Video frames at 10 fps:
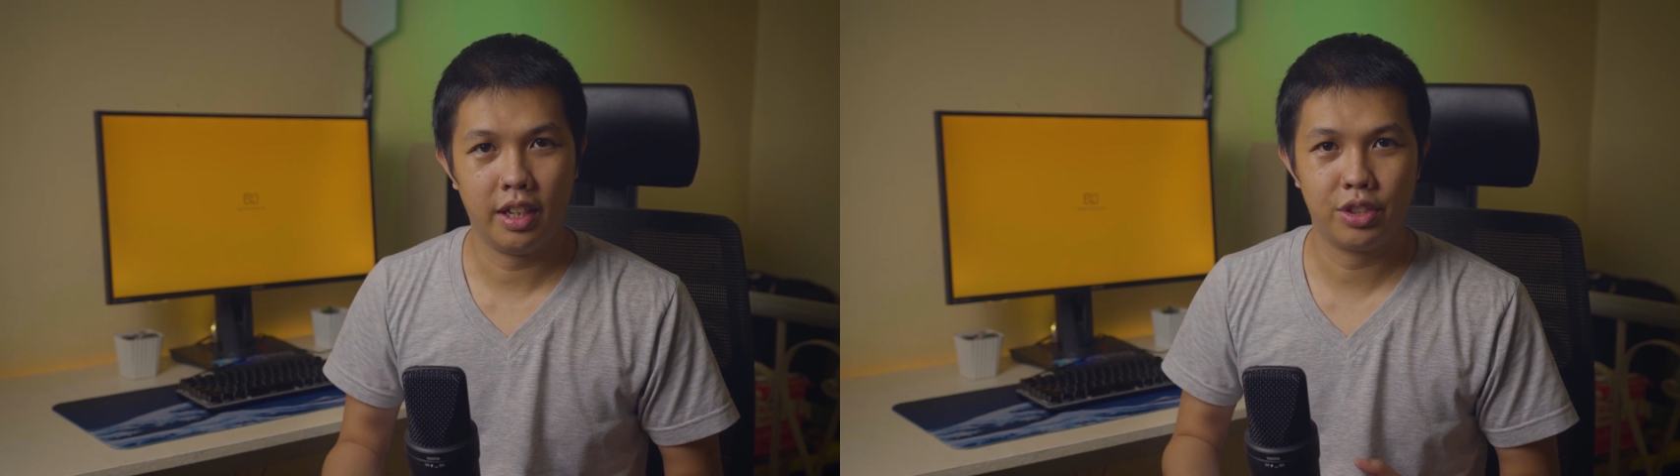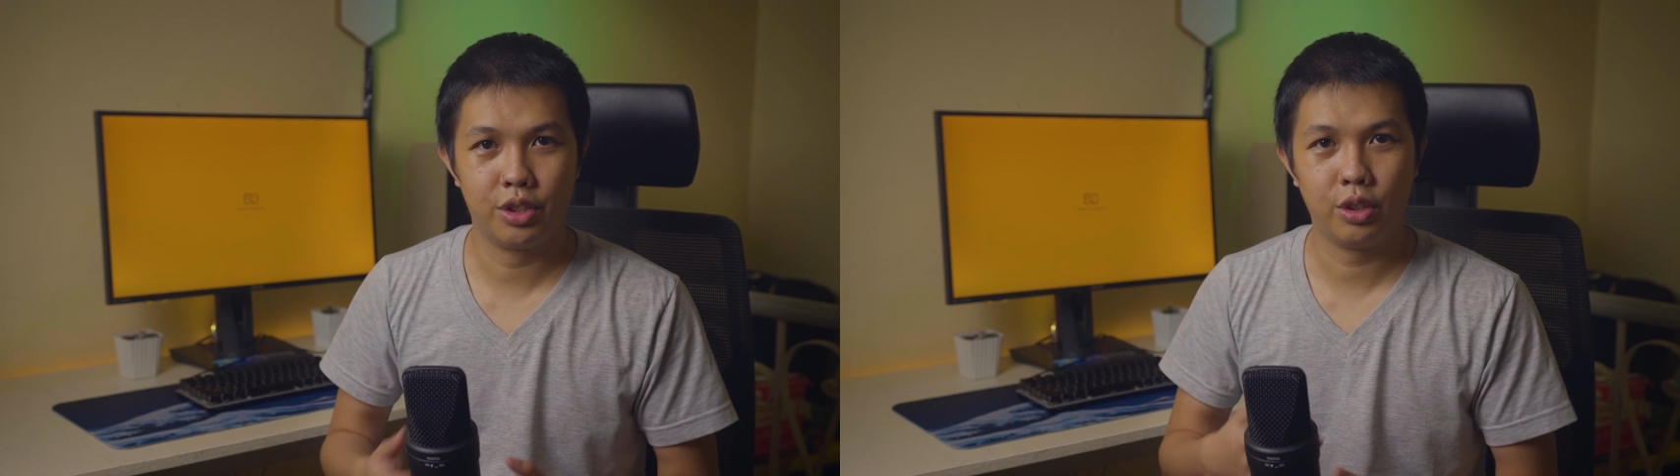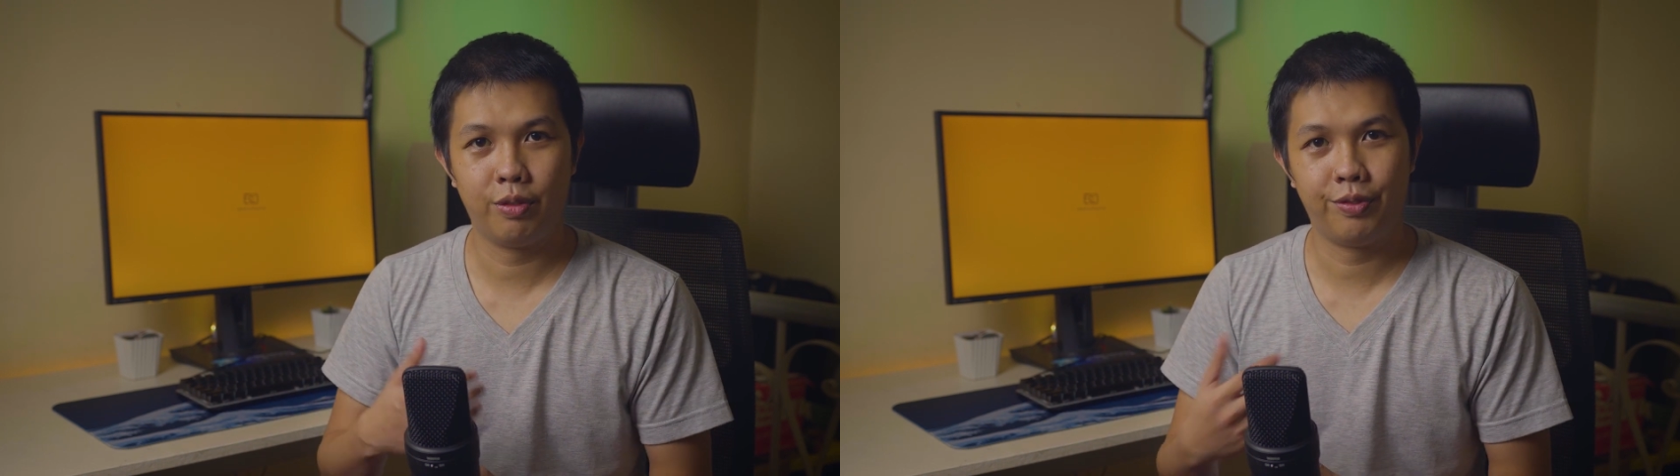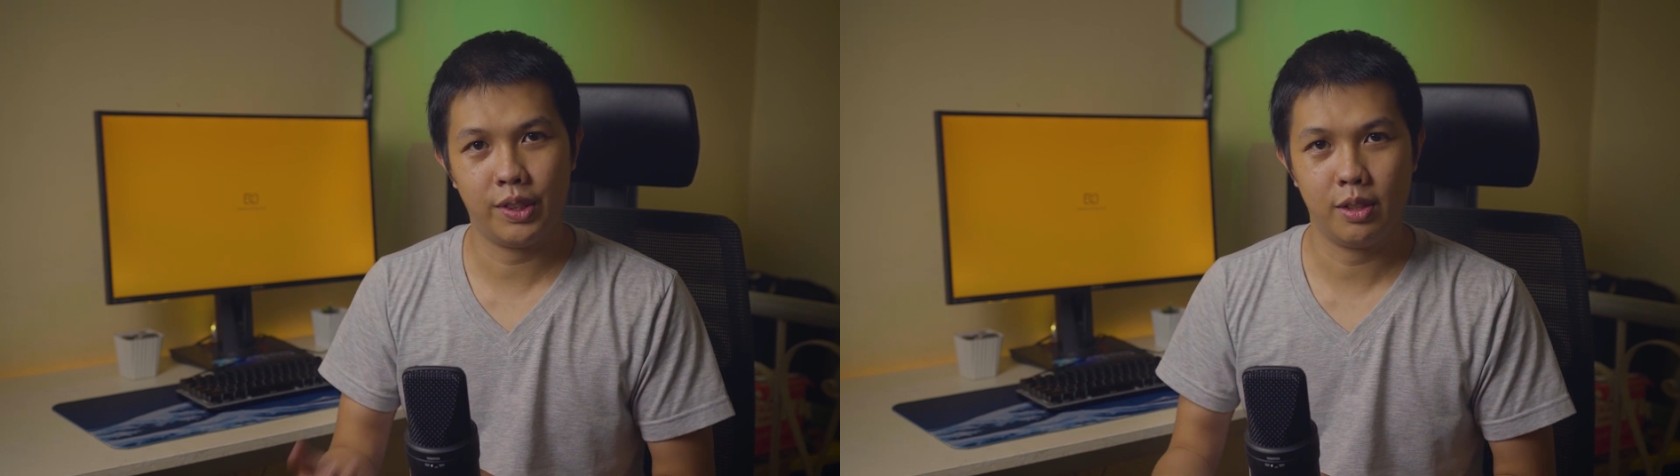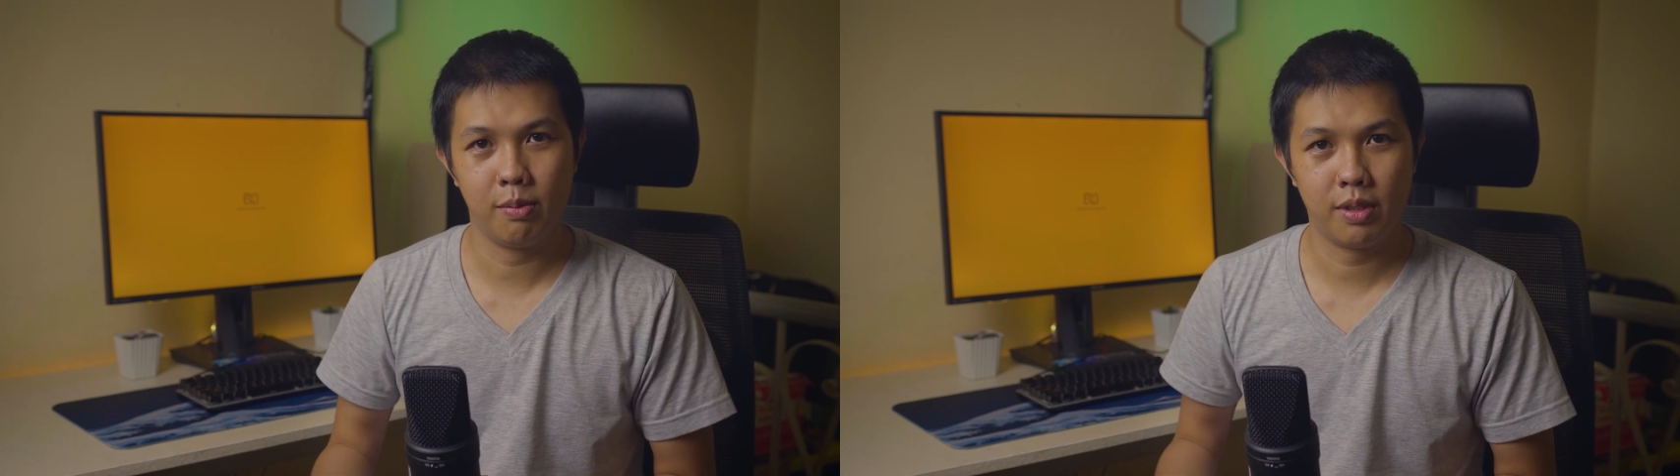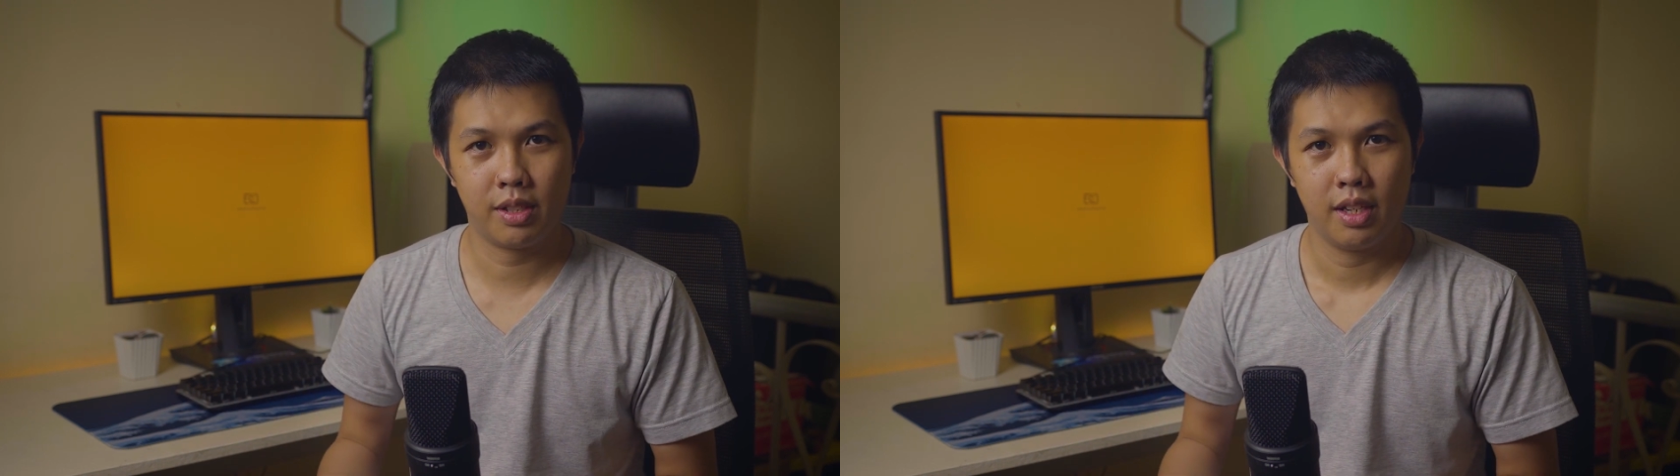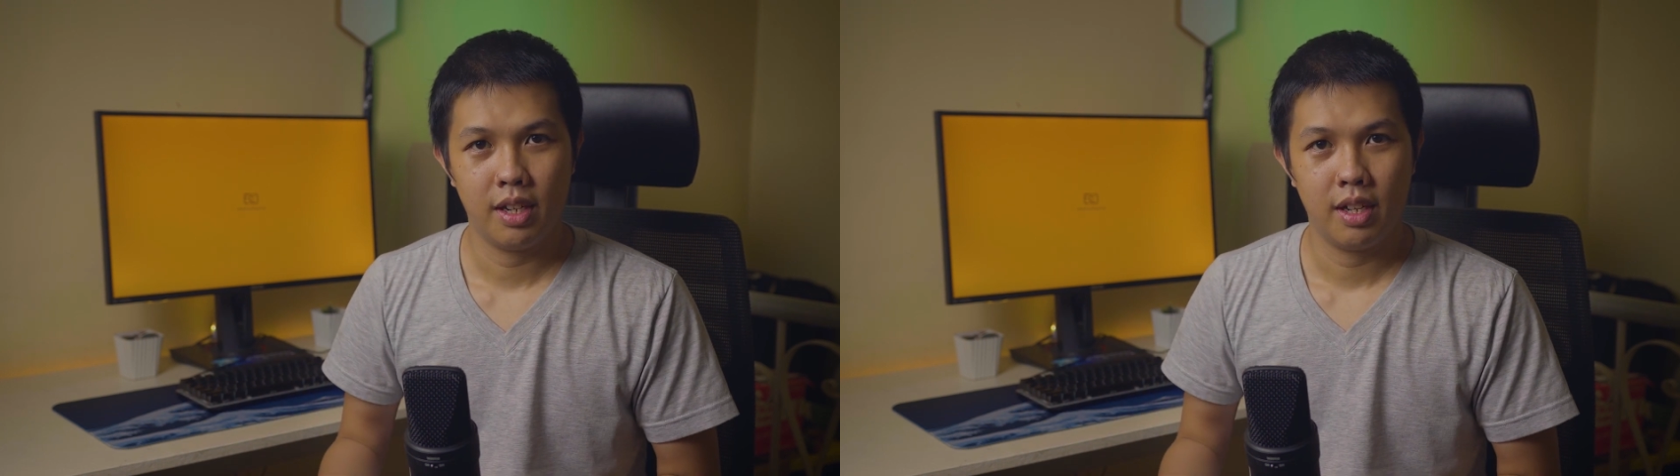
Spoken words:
and shoot films,